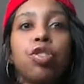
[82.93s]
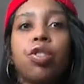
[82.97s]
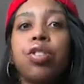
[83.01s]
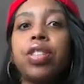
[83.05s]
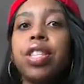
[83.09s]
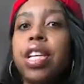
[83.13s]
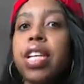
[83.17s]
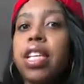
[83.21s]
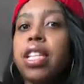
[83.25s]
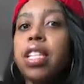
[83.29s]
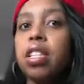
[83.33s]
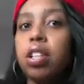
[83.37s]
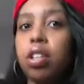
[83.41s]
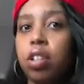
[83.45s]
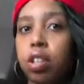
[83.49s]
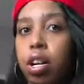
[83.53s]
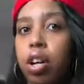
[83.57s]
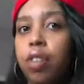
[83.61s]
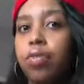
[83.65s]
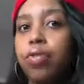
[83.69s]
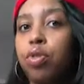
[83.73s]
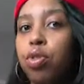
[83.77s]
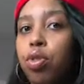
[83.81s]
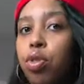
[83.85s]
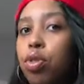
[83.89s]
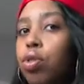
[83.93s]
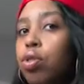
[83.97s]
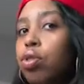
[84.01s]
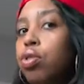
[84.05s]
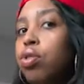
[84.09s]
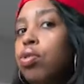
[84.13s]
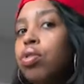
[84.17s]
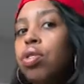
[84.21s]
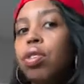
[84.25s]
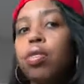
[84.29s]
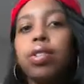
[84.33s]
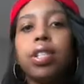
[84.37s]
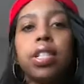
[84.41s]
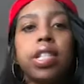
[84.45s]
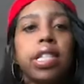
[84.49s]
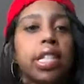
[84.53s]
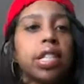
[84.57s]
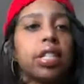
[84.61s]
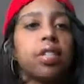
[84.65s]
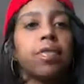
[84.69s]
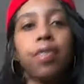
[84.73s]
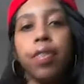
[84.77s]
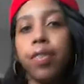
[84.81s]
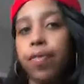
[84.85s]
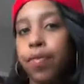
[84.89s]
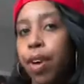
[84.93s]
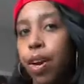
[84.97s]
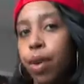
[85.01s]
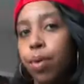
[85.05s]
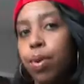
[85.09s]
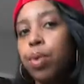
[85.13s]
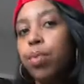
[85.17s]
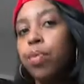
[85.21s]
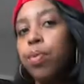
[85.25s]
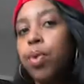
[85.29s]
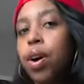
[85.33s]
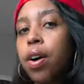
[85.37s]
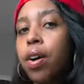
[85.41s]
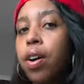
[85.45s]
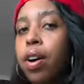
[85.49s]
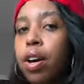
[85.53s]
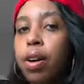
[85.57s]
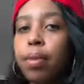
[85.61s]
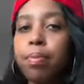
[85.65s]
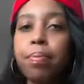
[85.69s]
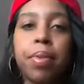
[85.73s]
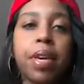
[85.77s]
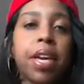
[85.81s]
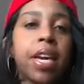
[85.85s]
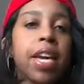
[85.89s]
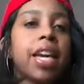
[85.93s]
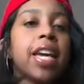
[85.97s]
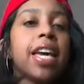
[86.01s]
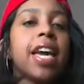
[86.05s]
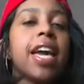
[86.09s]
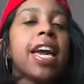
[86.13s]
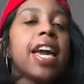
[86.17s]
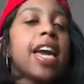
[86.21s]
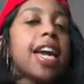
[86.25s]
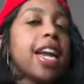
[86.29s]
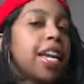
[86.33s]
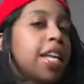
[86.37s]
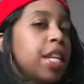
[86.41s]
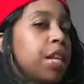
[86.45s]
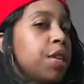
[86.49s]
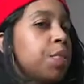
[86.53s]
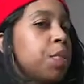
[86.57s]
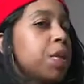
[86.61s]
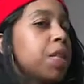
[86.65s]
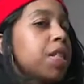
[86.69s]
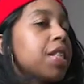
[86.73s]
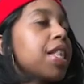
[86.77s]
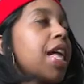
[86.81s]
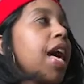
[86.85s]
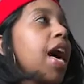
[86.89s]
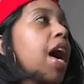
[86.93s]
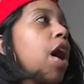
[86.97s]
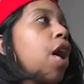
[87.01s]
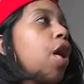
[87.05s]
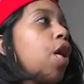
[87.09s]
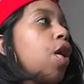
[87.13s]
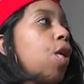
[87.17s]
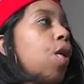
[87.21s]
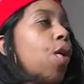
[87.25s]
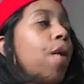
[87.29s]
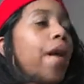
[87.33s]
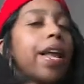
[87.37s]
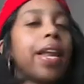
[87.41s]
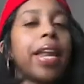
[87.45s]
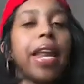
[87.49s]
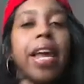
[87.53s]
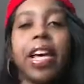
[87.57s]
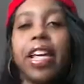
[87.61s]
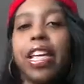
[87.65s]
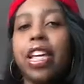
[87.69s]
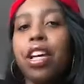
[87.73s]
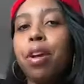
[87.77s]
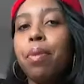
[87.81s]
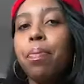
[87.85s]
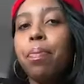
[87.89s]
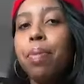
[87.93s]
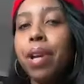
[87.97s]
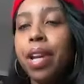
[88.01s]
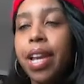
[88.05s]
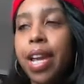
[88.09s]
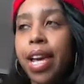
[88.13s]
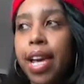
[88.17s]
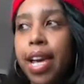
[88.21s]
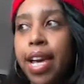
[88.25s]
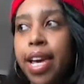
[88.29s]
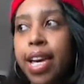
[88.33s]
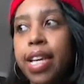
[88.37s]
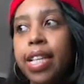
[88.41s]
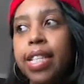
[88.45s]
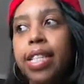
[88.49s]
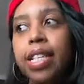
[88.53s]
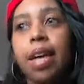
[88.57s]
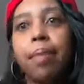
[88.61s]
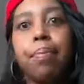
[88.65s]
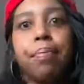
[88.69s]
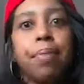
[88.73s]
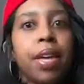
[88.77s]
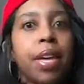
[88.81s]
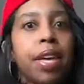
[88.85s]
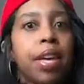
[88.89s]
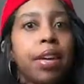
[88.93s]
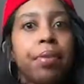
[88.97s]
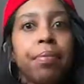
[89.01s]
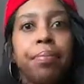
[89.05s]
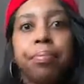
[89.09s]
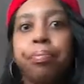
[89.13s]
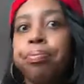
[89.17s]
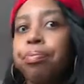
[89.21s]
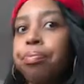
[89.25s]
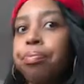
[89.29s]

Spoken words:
Things start off cool. The sister was very welcoming. And he was like, oh, I like your place. I mean,